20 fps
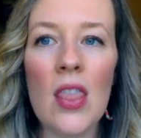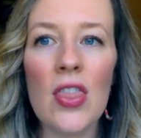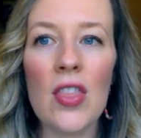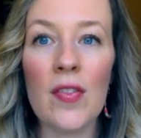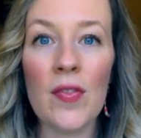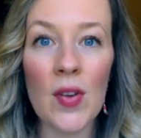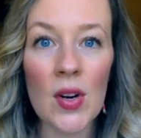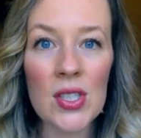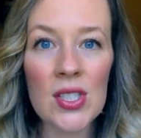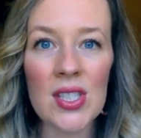
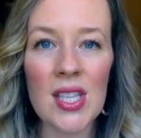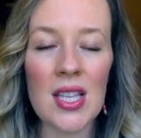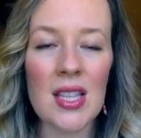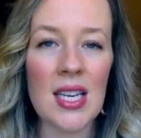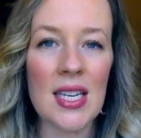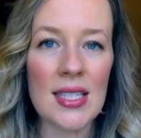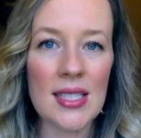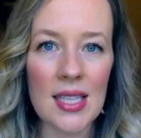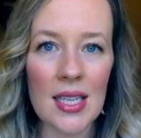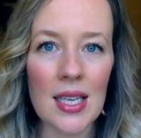The first thing
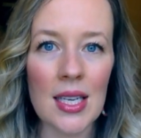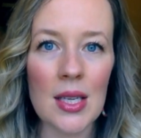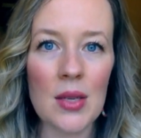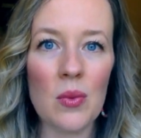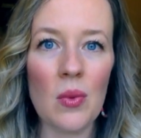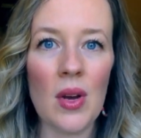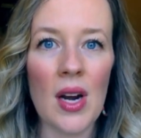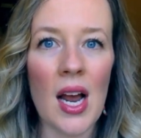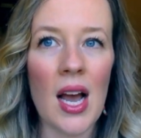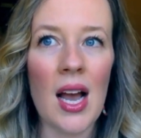they
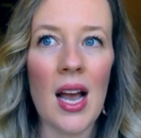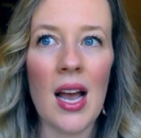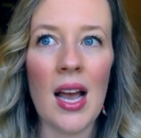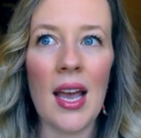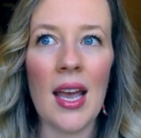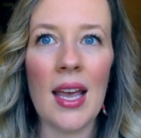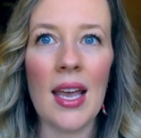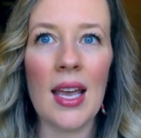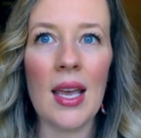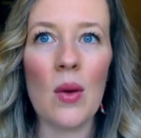did when
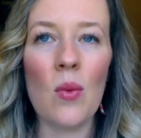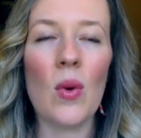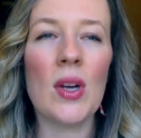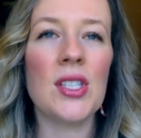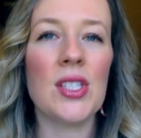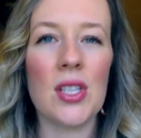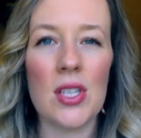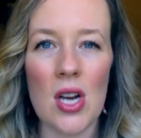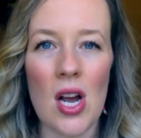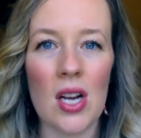I
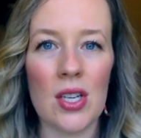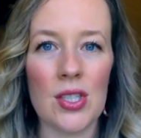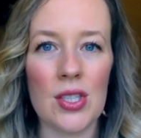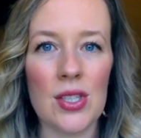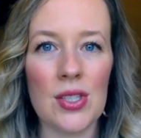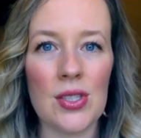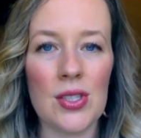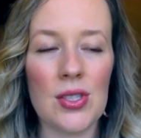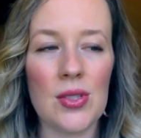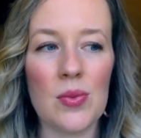went to the
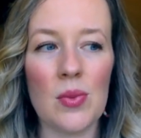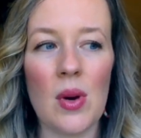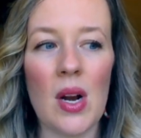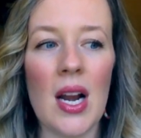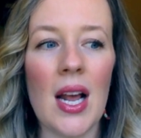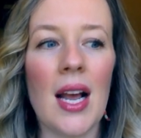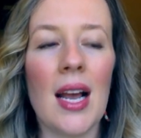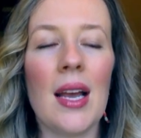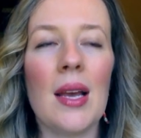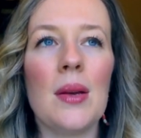doctors,
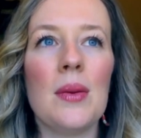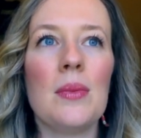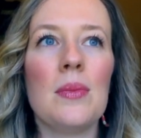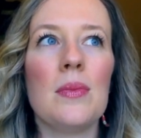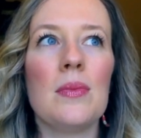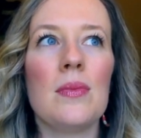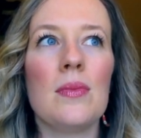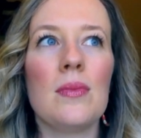when I